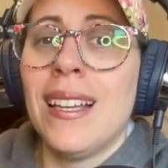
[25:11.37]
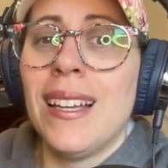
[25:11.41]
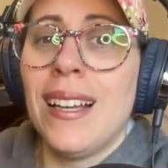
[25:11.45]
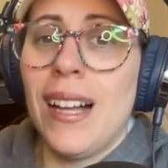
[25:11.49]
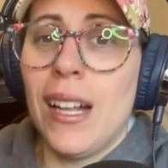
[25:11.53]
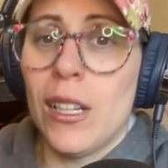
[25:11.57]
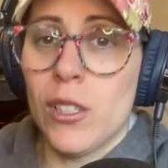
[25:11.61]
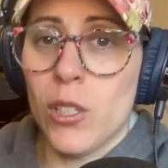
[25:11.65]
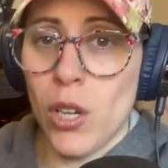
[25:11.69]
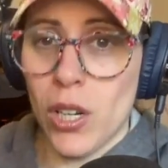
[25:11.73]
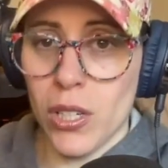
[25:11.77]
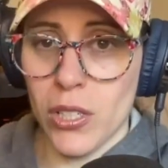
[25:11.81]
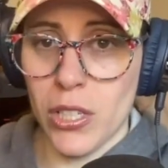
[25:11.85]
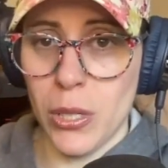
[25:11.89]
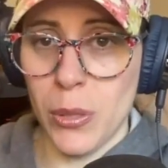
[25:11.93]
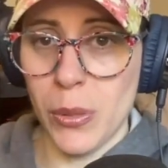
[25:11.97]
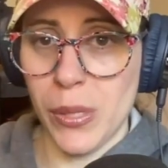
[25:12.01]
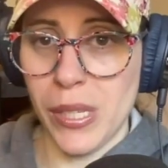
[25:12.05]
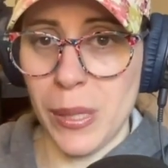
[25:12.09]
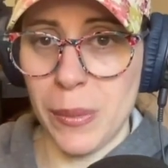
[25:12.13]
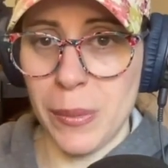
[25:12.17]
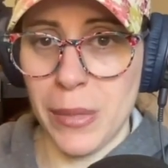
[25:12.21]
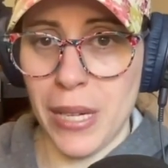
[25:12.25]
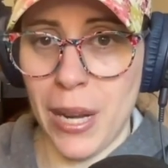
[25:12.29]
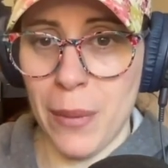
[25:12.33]
I'll talk to you
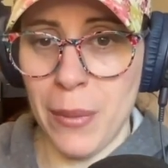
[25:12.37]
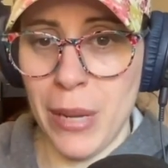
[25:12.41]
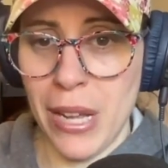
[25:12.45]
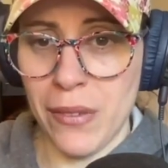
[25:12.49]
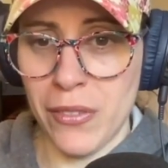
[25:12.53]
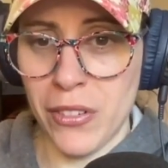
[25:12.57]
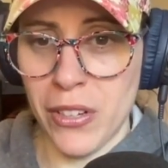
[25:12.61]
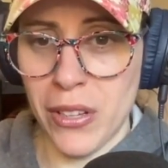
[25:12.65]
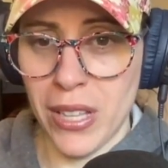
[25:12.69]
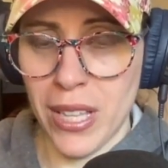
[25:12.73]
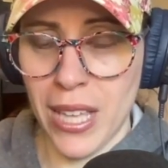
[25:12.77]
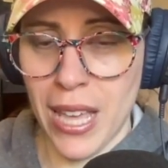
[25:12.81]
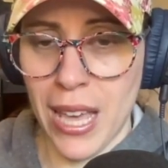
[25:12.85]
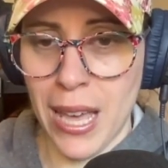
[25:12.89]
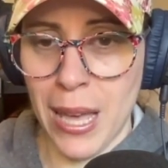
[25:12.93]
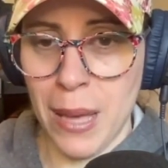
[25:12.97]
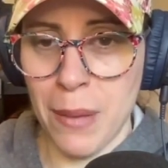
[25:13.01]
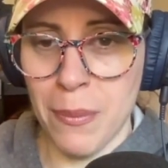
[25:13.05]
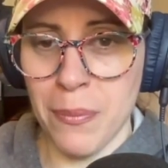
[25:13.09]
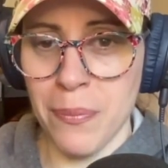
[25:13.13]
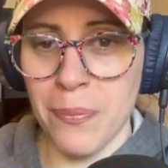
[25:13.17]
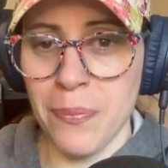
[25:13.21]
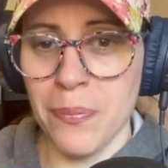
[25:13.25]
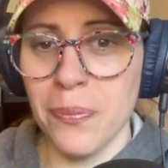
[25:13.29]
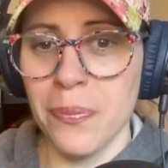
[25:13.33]
sometime after the
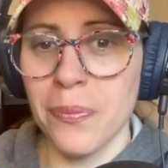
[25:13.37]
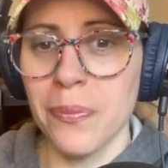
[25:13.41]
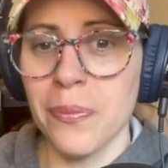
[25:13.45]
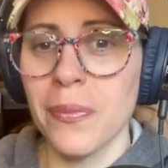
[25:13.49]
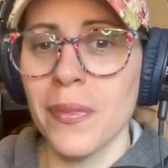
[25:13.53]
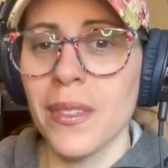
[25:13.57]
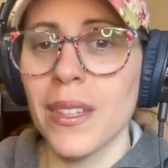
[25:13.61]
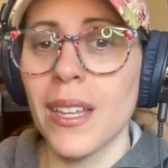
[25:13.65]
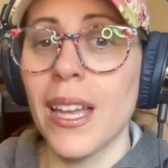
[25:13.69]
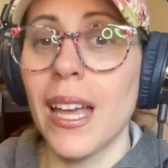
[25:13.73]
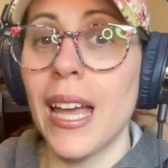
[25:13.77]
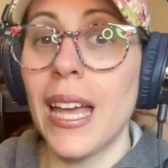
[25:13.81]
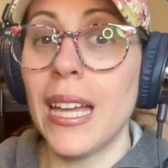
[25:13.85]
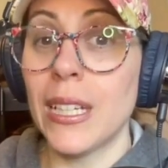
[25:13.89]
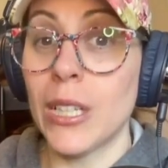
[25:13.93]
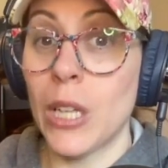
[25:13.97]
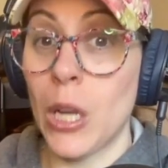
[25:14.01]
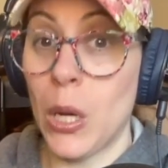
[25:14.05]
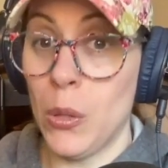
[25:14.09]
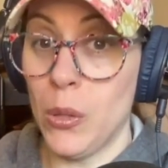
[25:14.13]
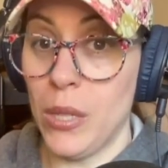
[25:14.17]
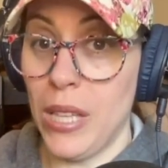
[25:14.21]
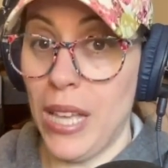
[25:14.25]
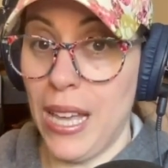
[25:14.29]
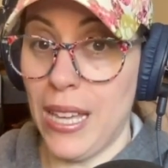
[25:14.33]
game, and
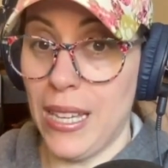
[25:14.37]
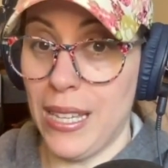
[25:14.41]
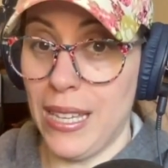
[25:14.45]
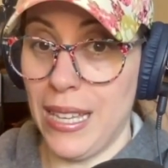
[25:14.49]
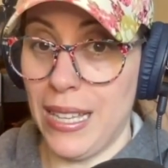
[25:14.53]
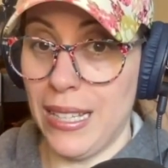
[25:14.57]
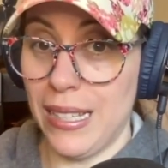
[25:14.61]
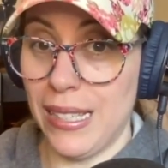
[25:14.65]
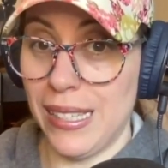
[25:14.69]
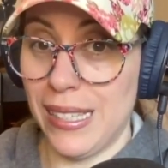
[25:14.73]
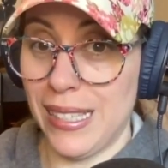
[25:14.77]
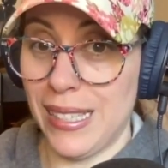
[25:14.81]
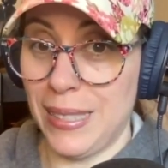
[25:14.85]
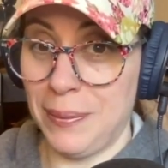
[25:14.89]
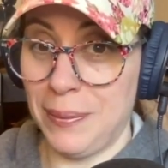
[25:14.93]
go Yankees.